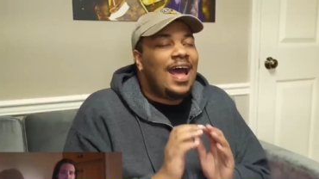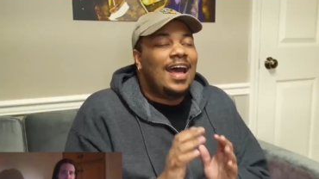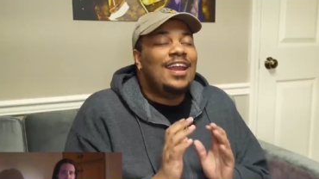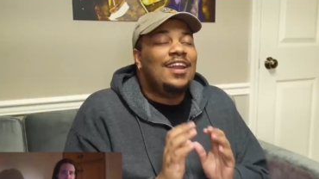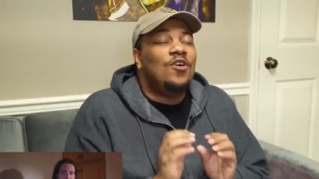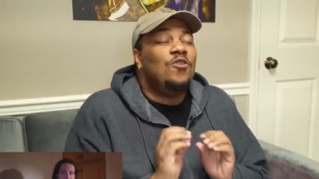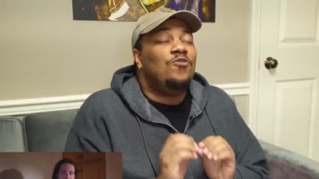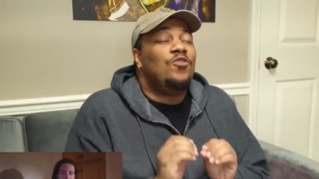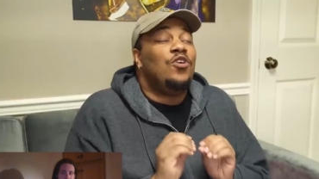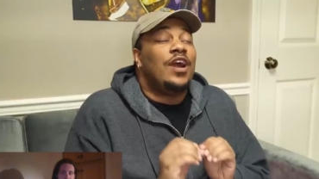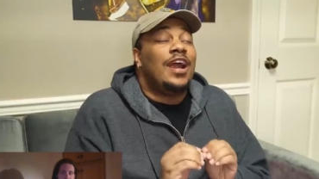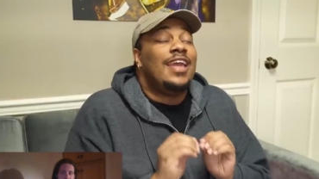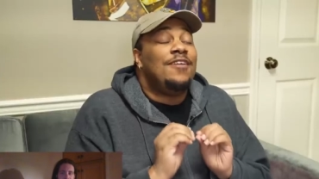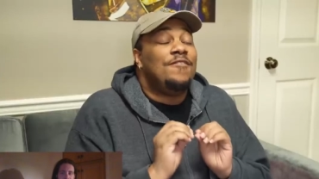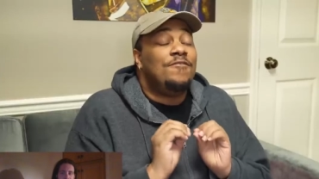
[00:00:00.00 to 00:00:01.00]
I know
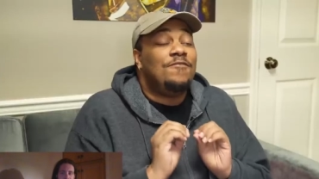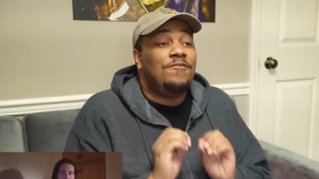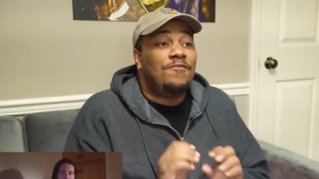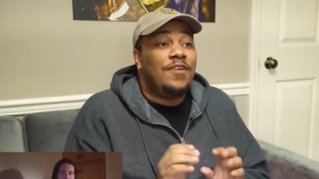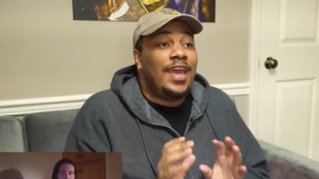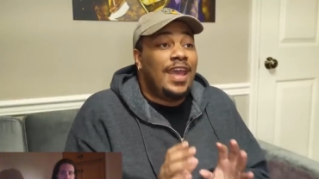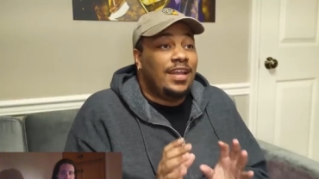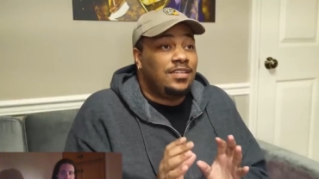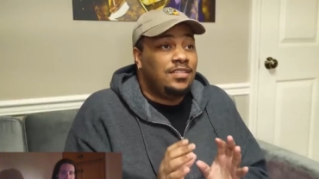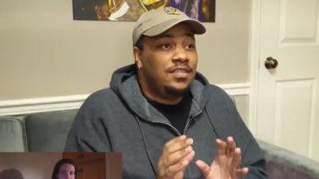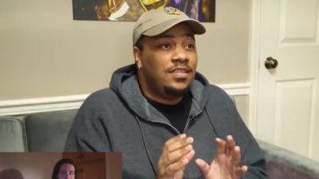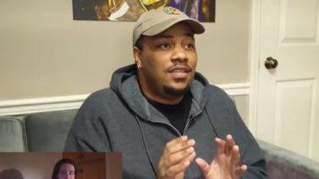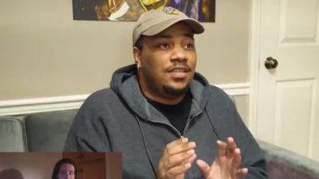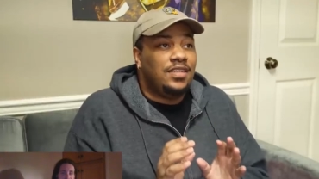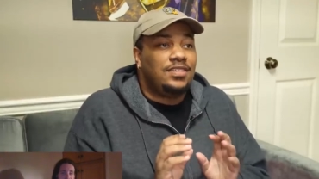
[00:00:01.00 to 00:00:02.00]
for a fact
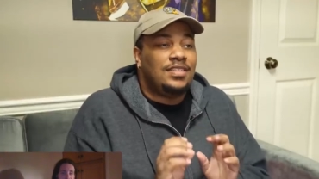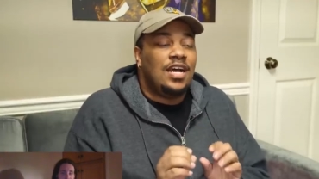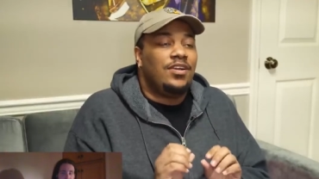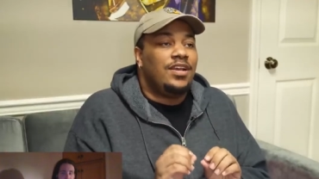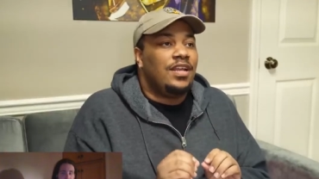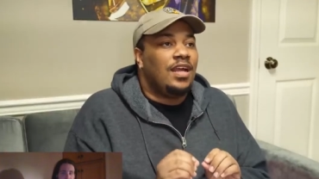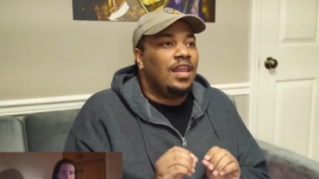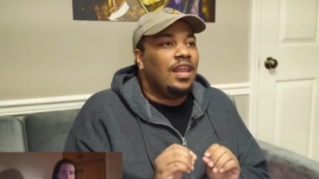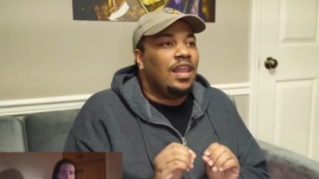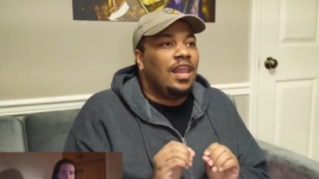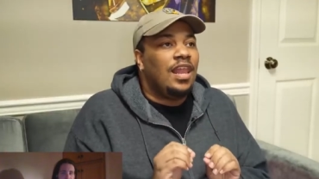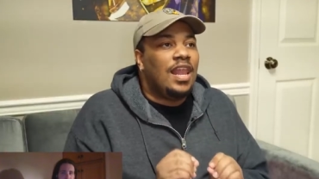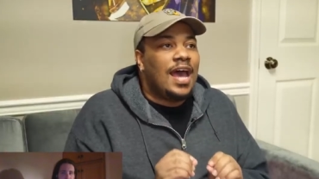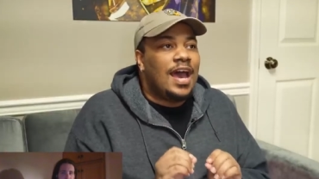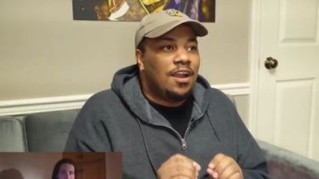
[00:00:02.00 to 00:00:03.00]
sure that y'all get a
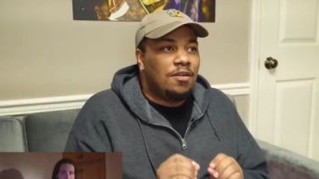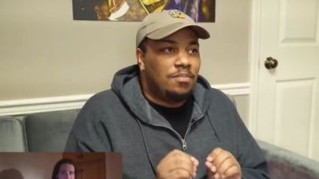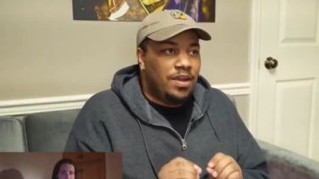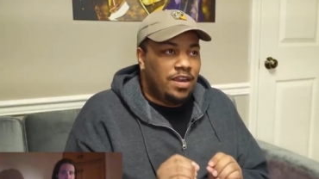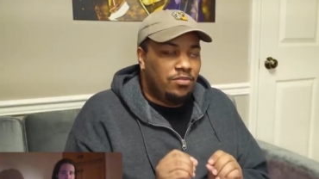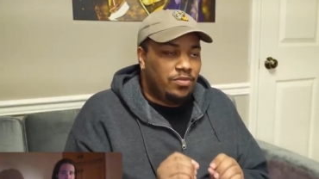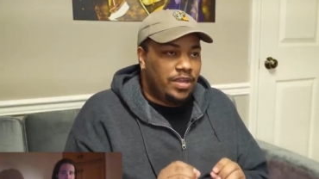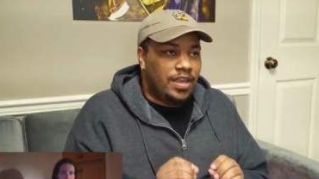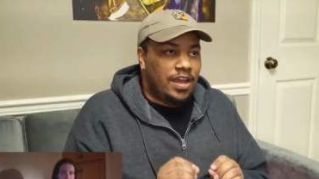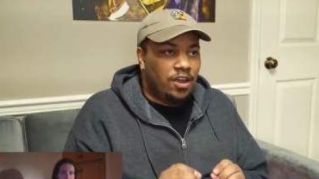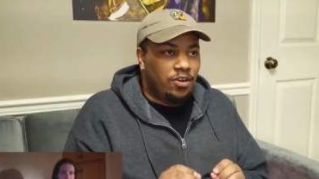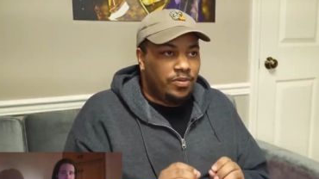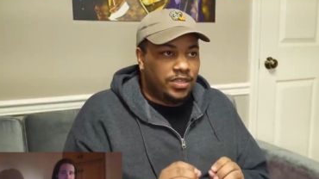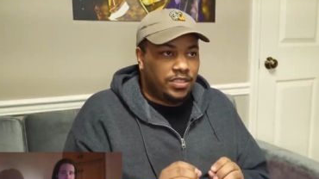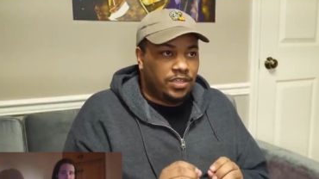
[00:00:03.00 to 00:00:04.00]
lot of money when
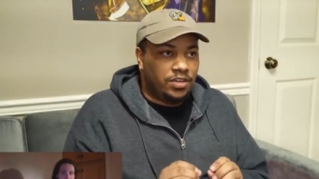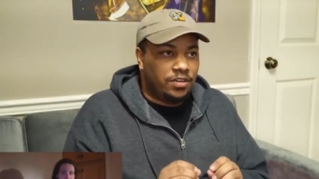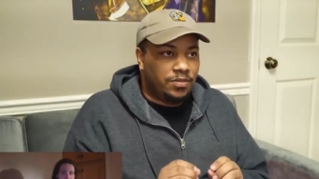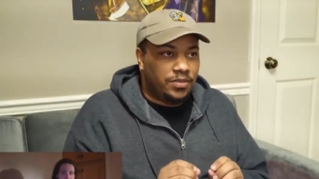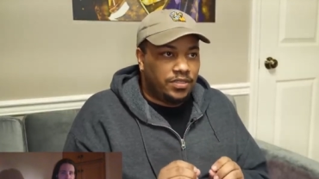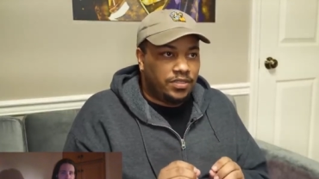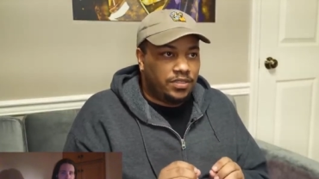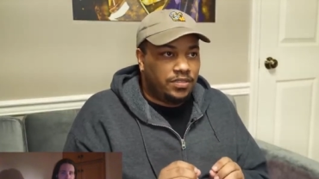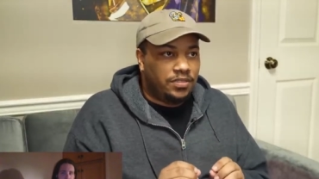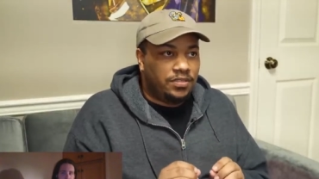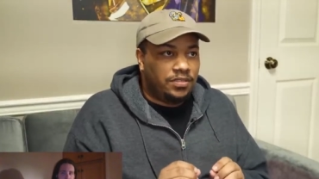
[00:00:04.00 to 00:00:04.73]
y'all win tournaments.